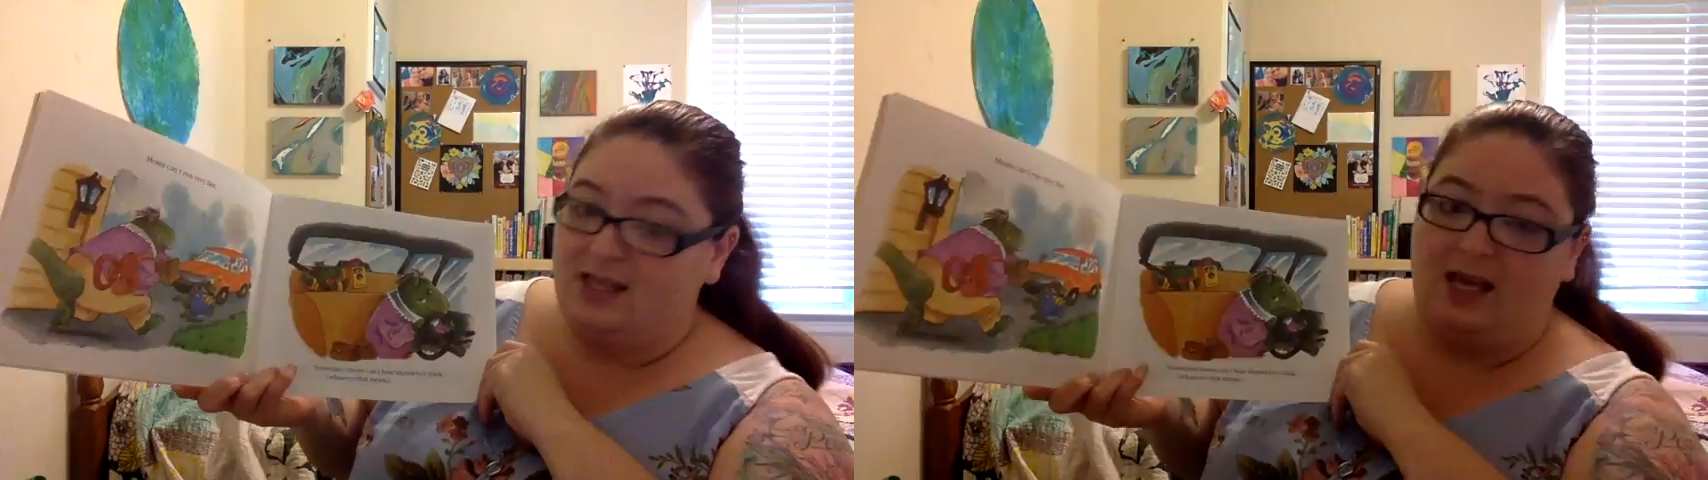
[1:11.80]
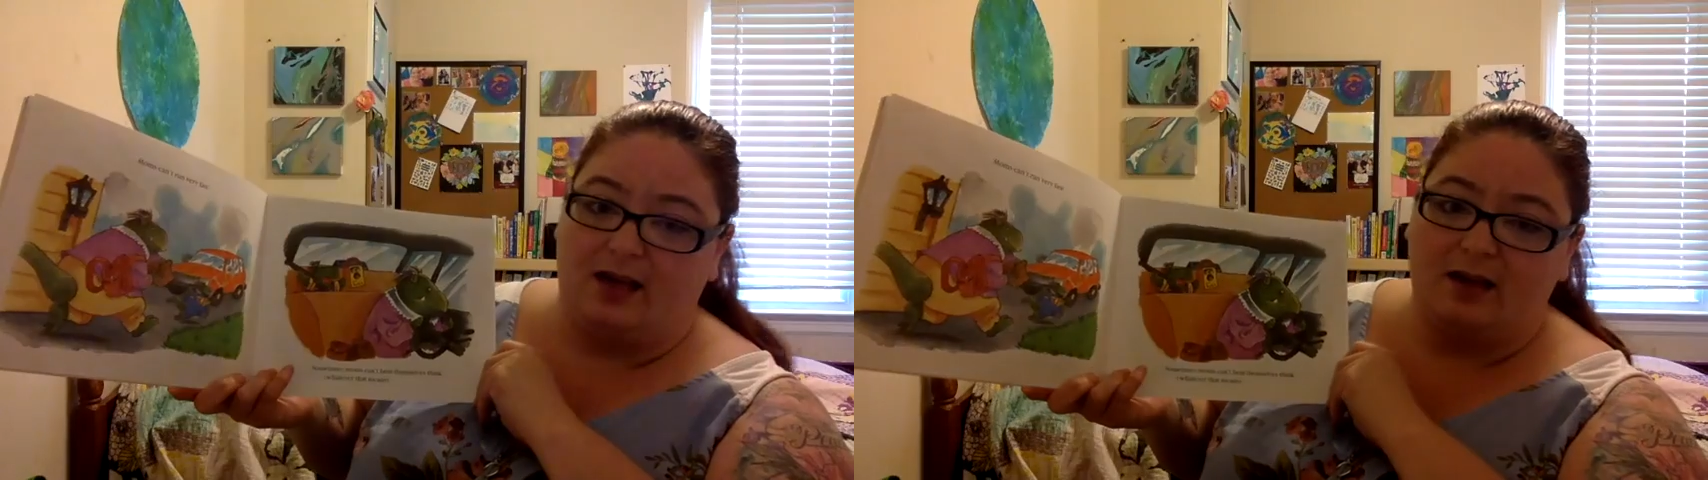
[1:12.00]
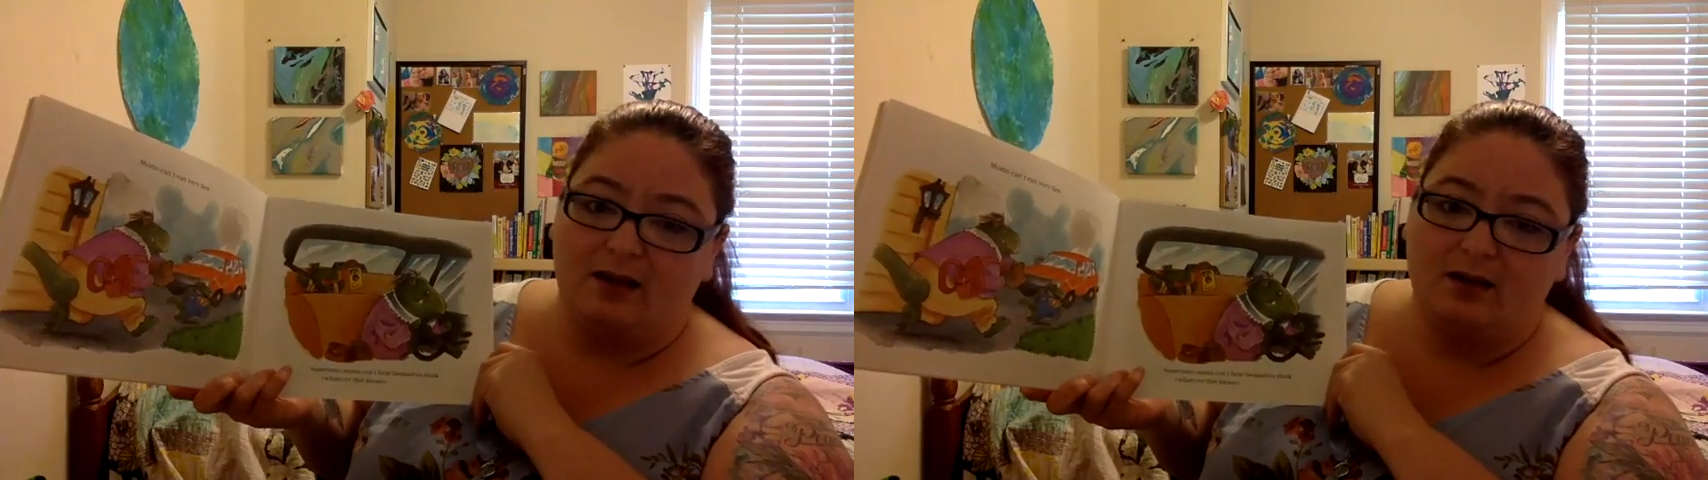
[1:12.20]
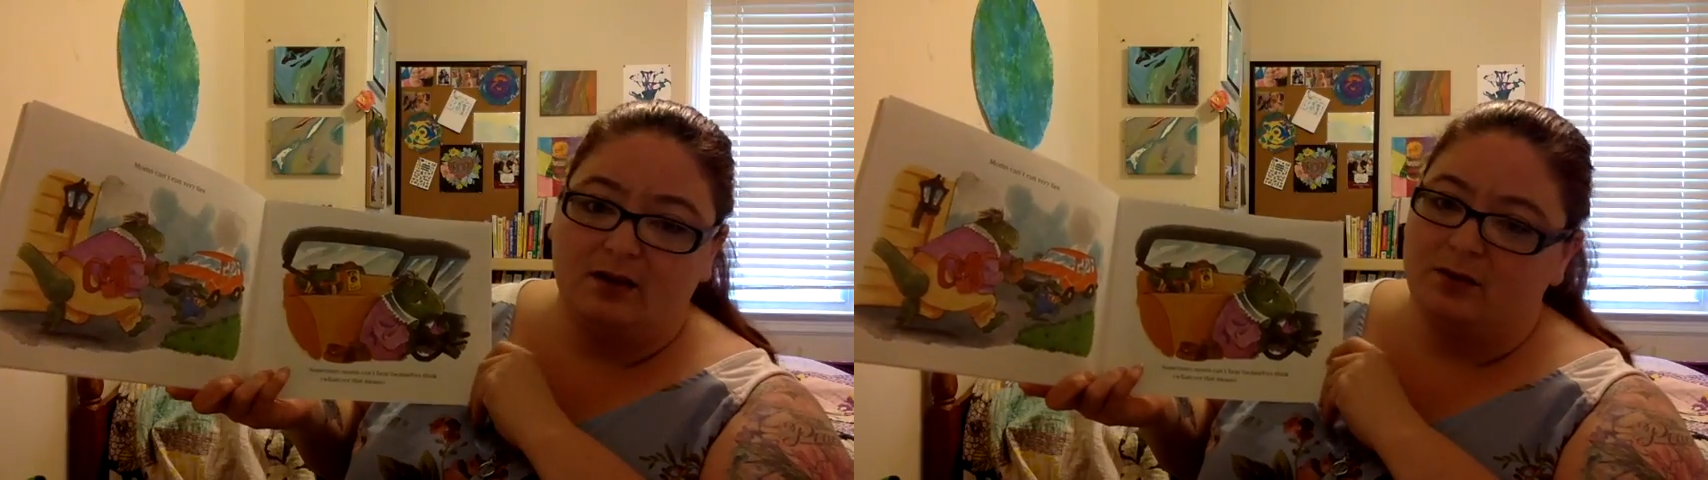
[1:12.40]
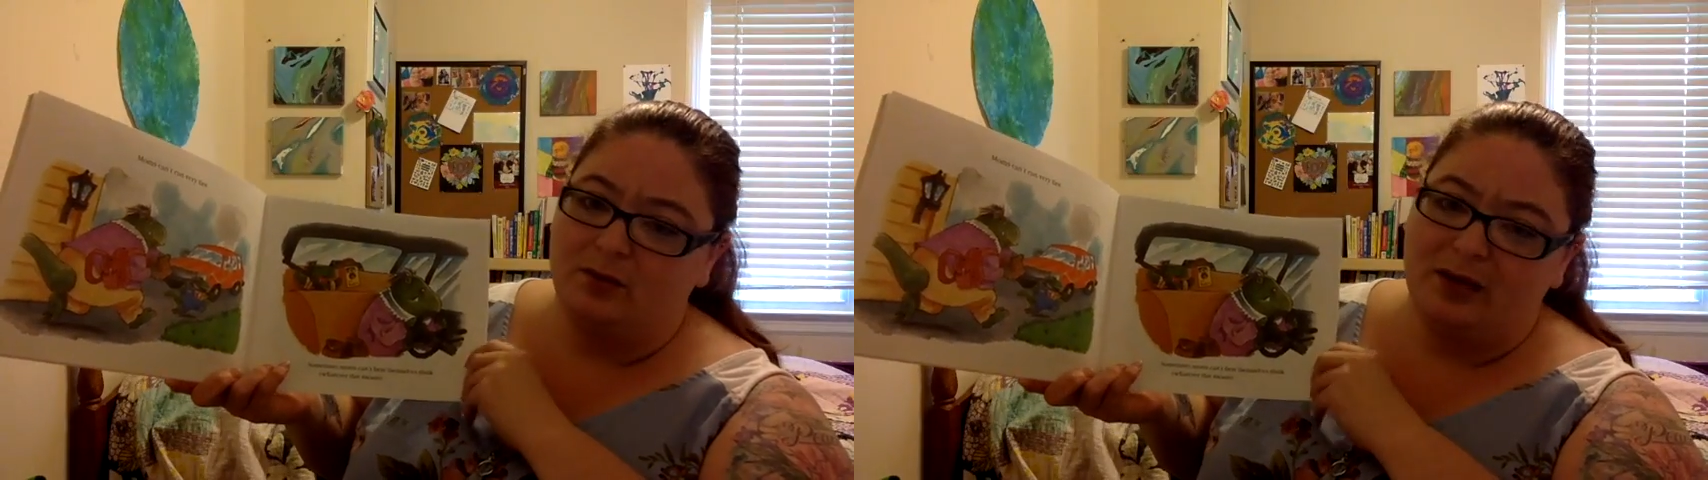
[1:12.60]
think,
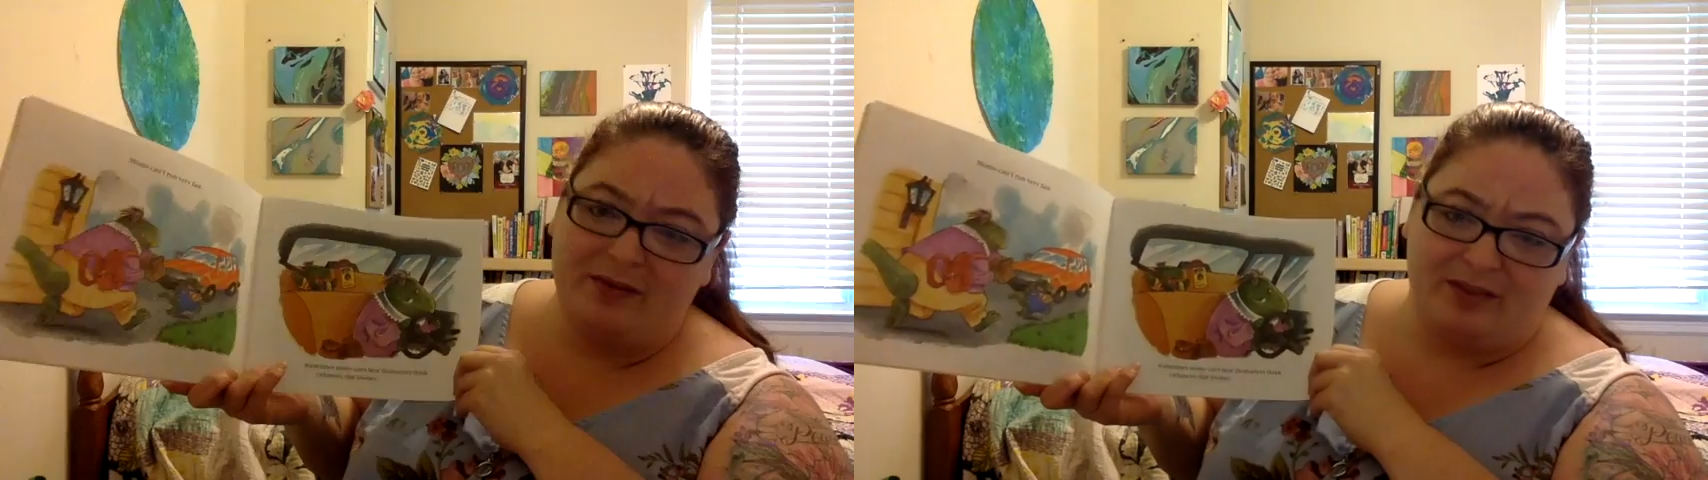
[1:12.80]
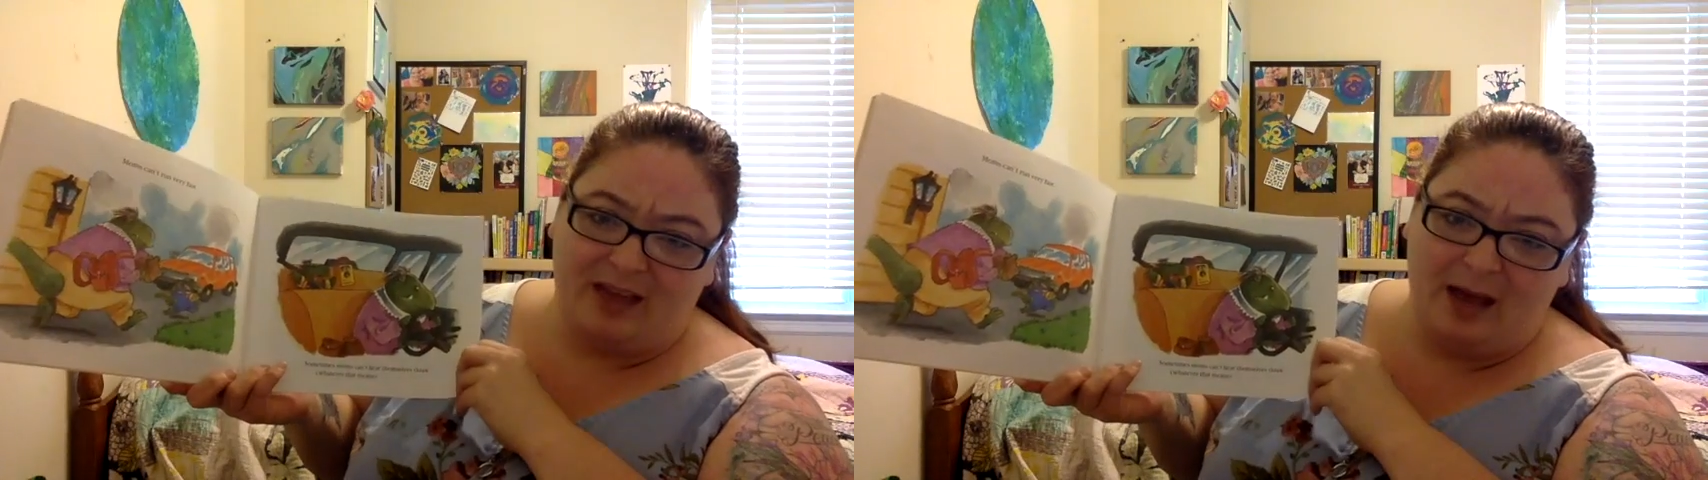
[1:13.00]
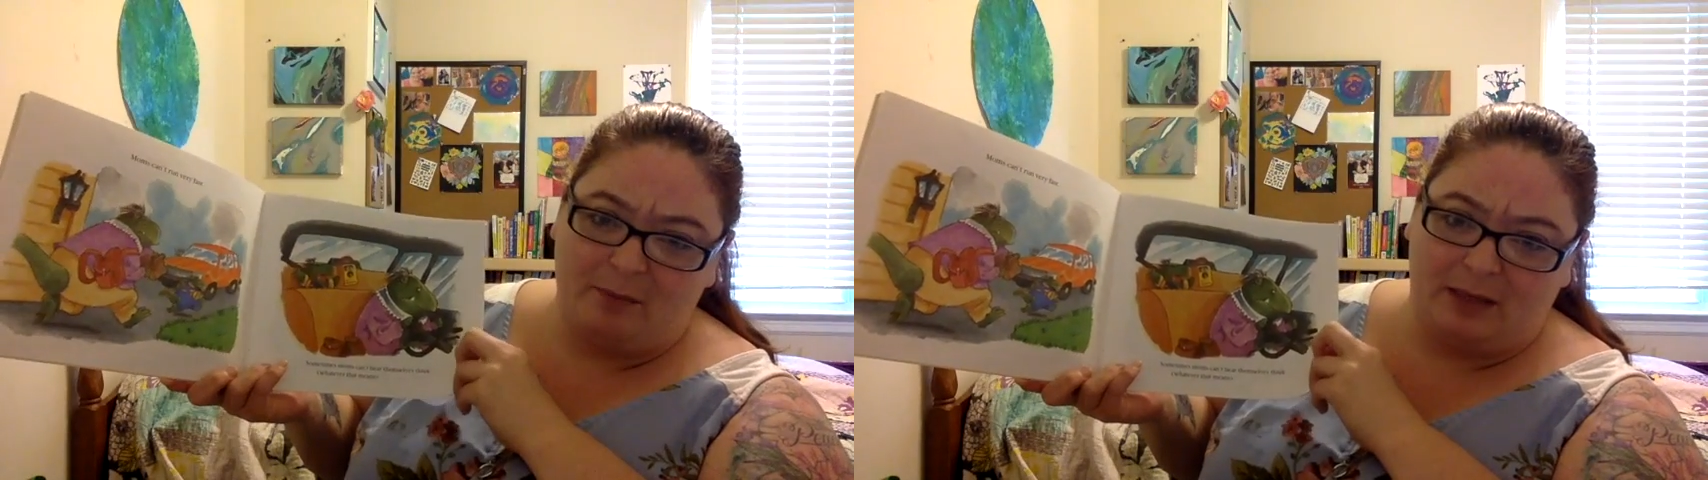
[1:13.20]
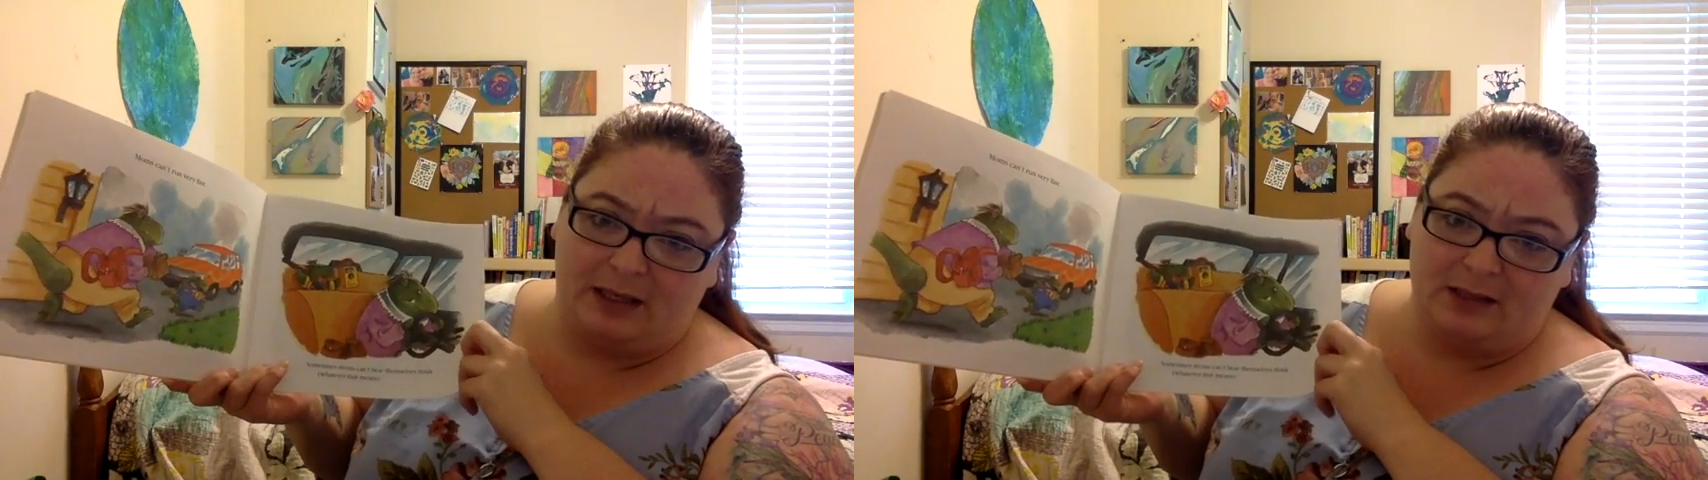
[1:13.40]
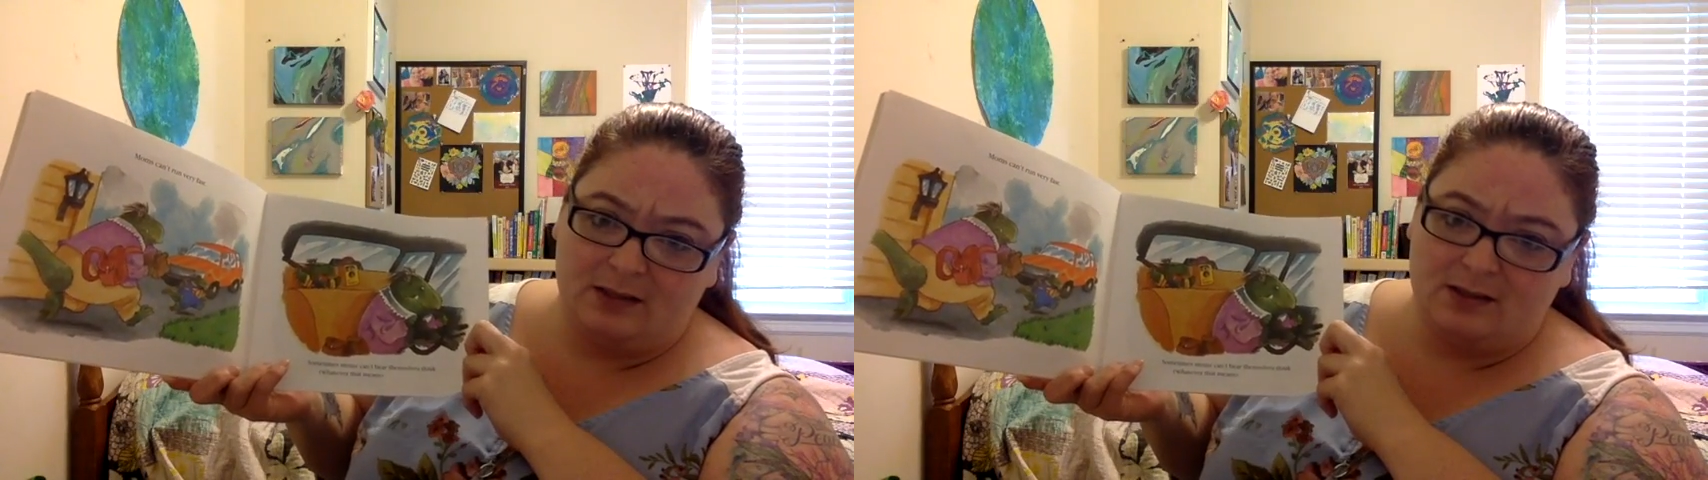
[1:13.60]
whatever that
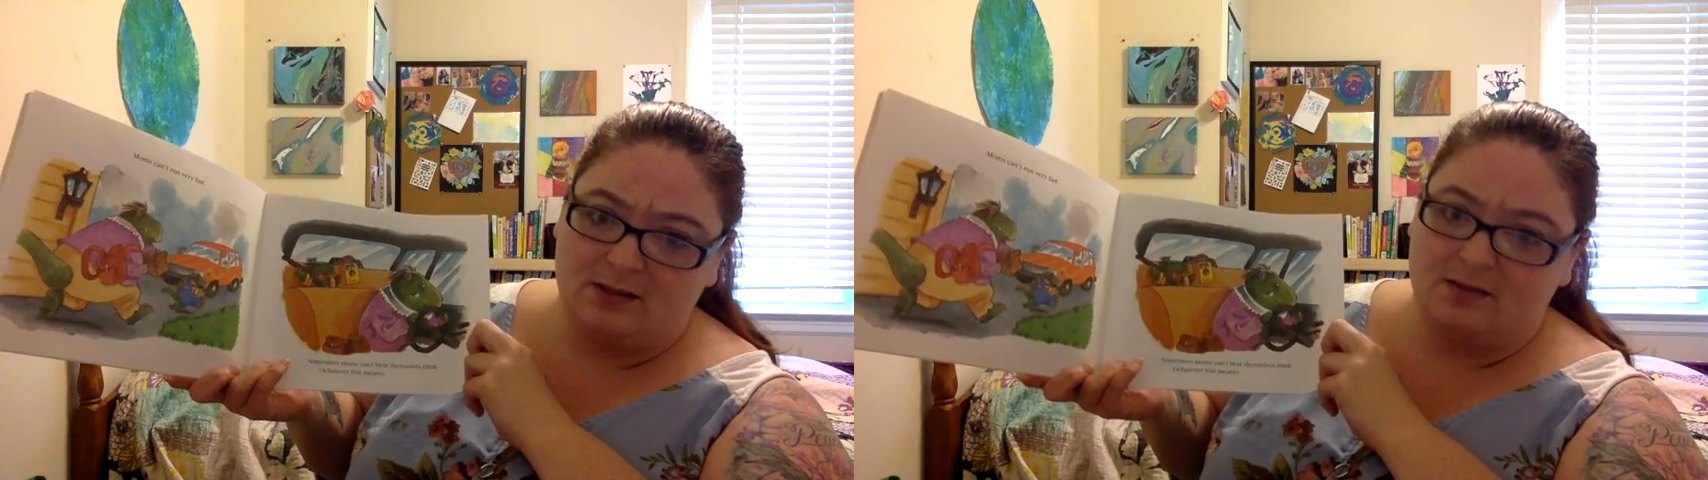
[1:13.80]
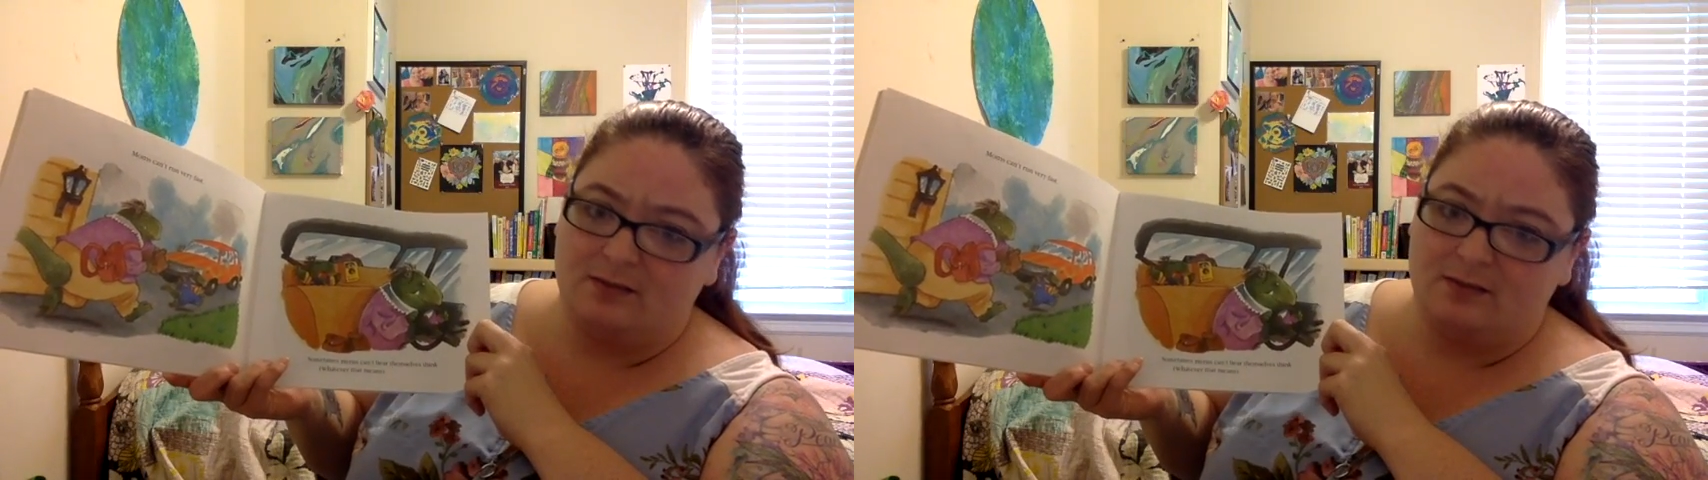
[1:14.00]
means.